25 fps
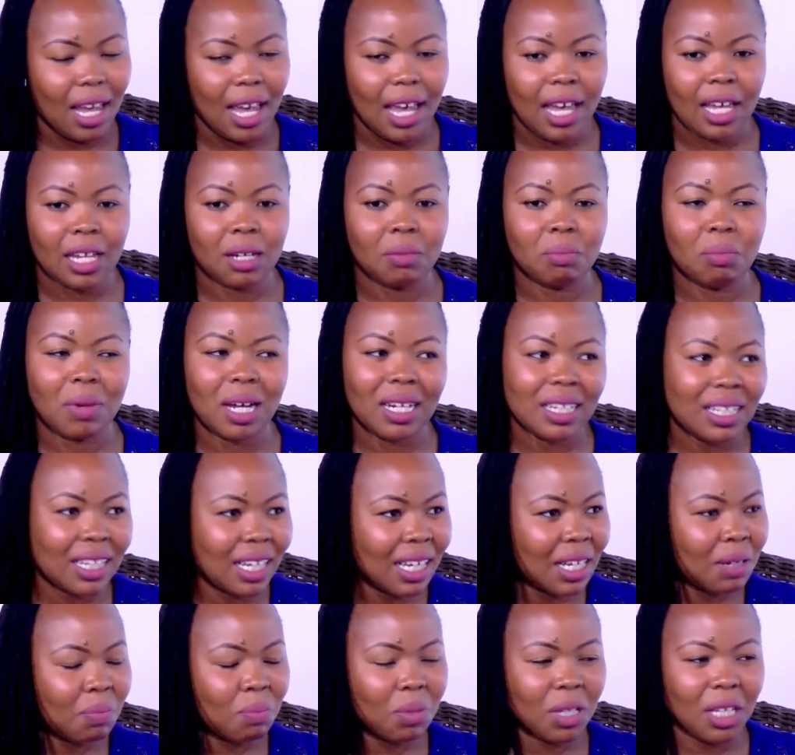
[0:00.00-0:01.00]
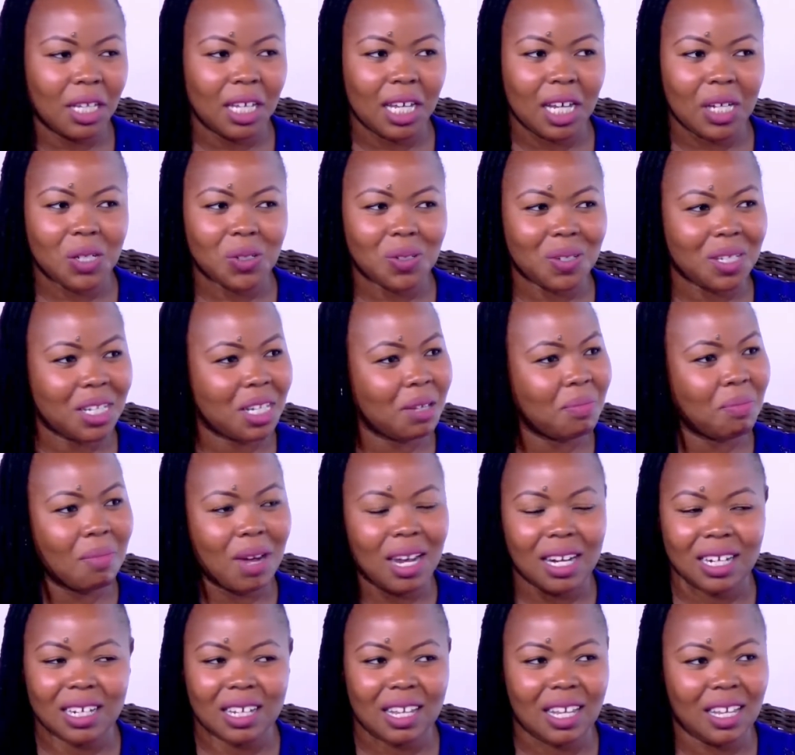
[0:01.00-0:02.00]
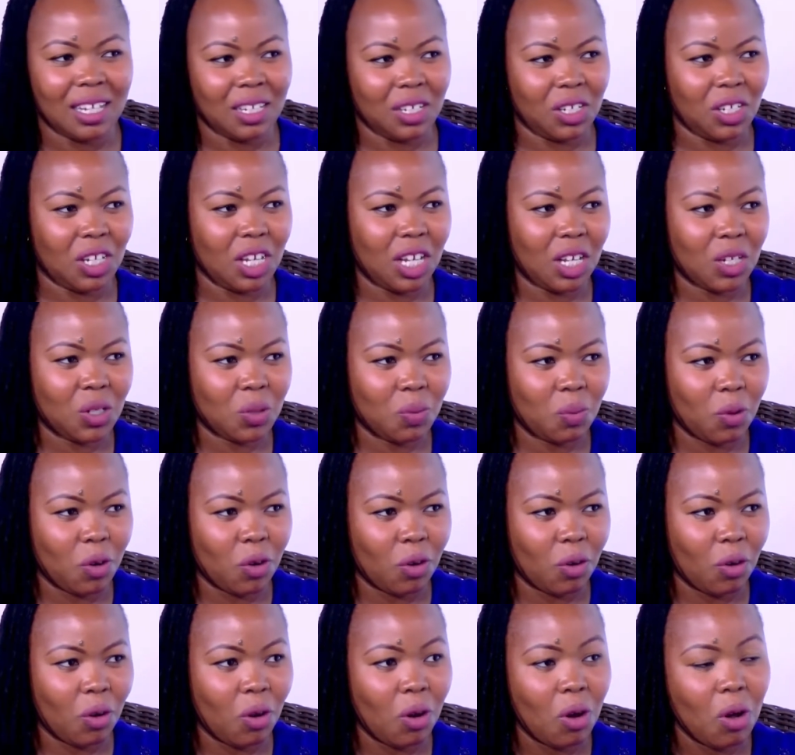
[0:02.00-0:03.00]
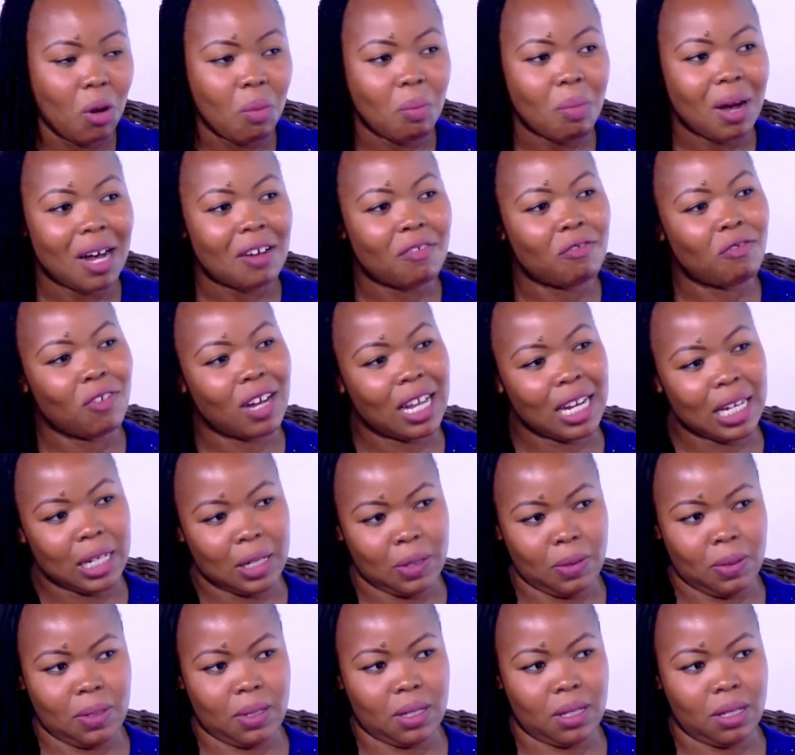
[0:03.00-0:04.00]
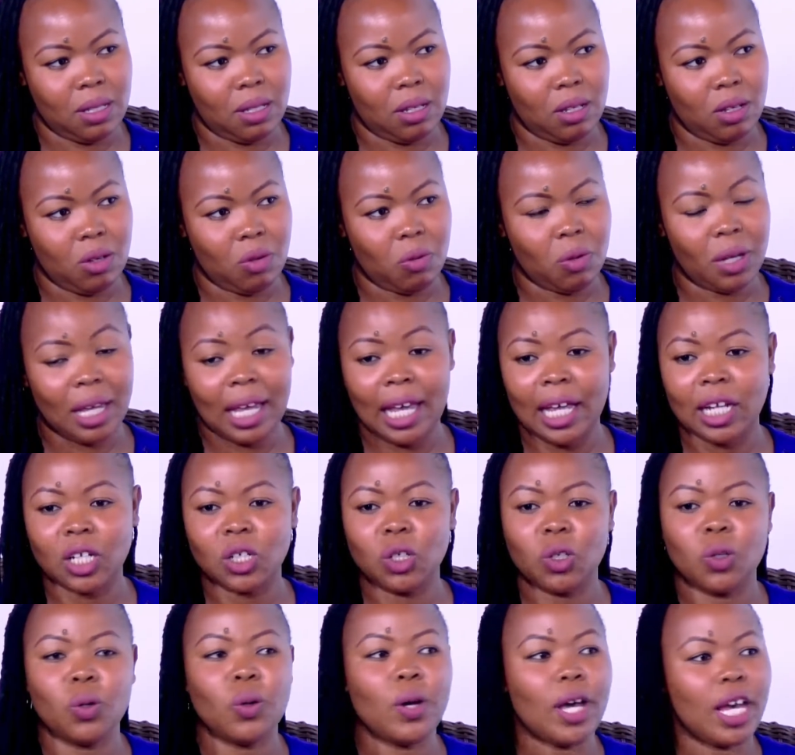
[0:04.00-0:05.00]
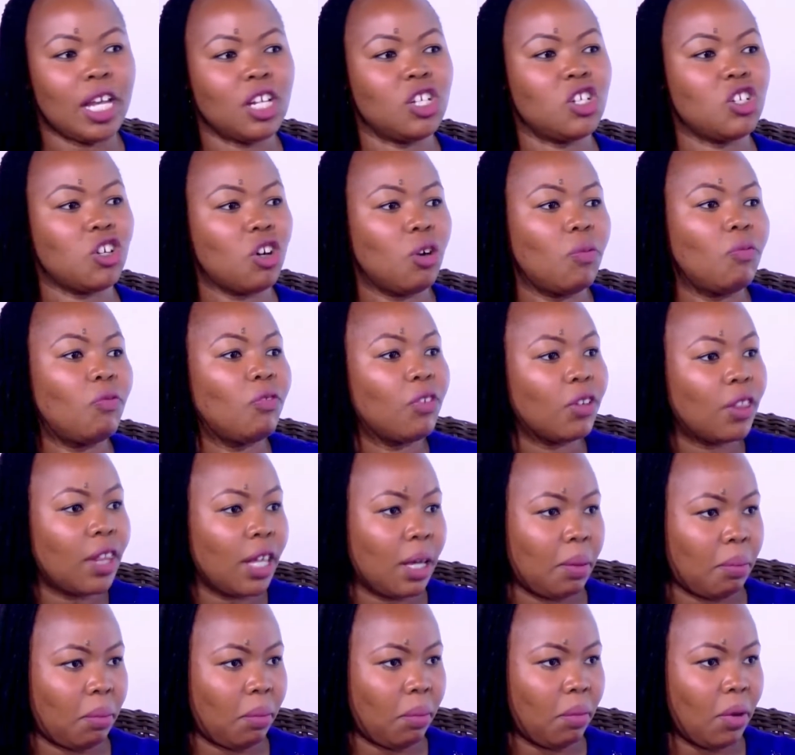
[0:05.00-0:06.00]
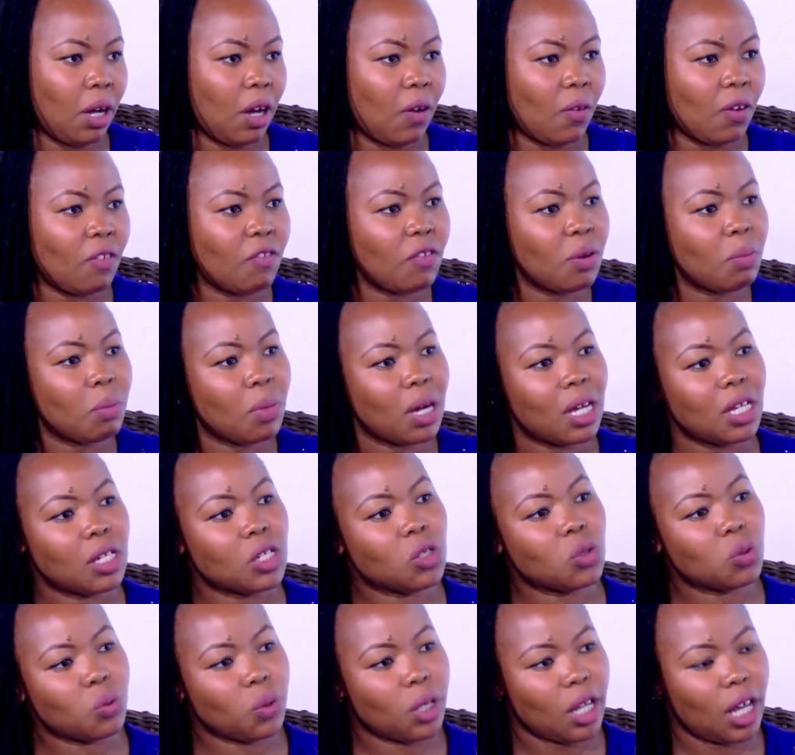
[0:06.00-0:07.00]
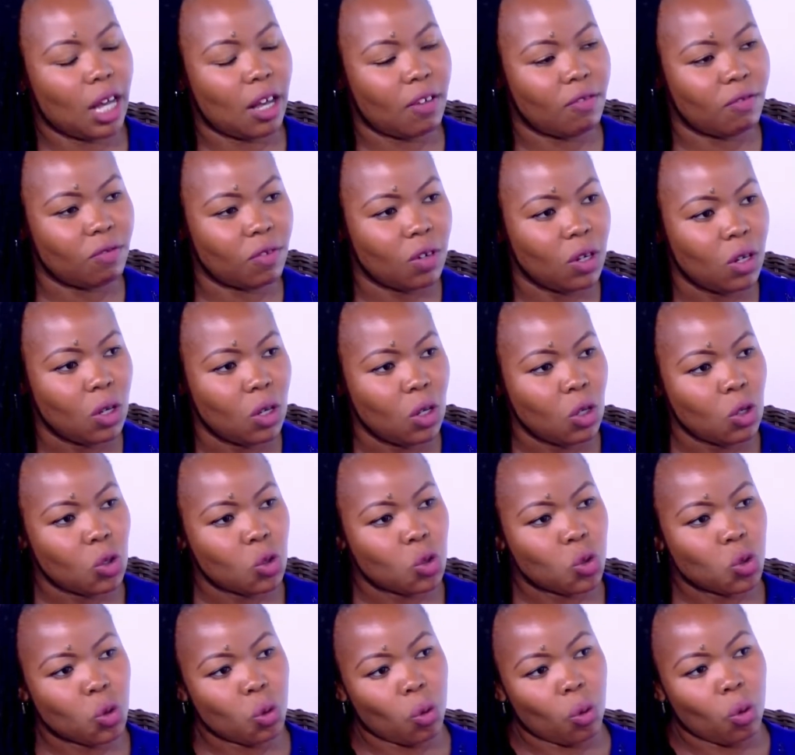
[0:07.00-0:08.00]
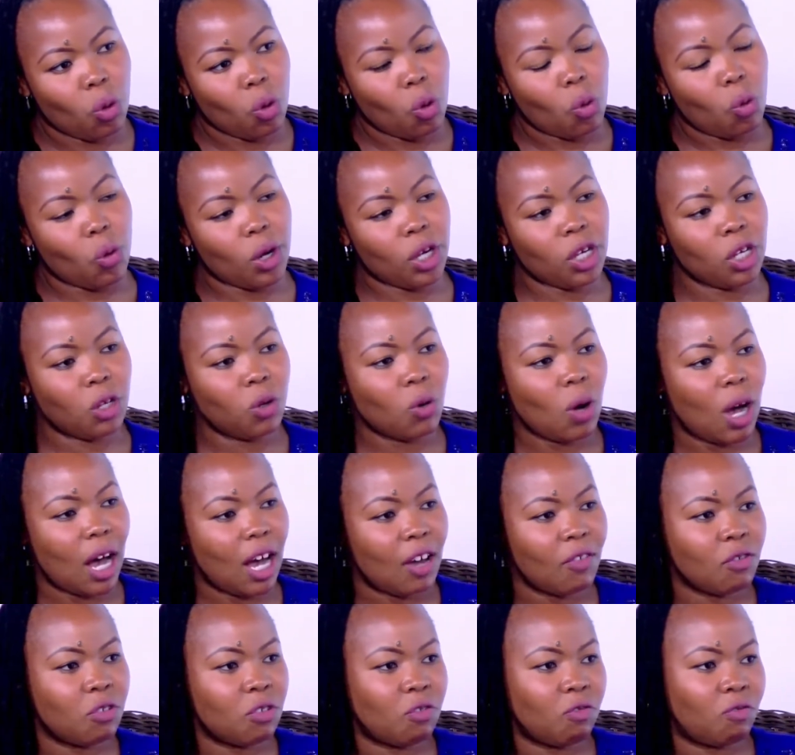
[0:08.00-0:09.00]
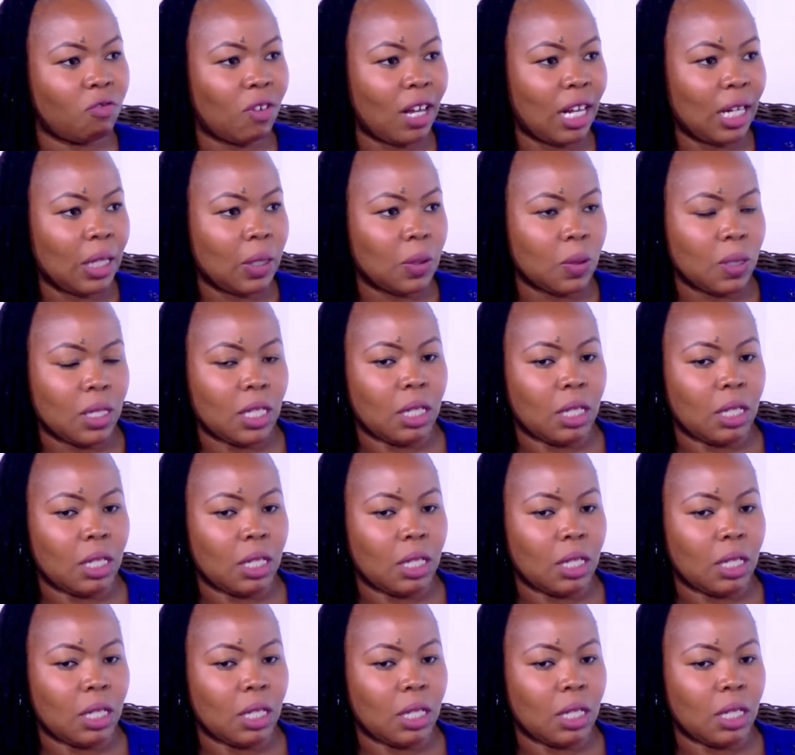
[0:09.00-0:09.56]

And money can be here today, money ain't here tomorrow. But values, we can go and shop for them, however much we have. So when you have your values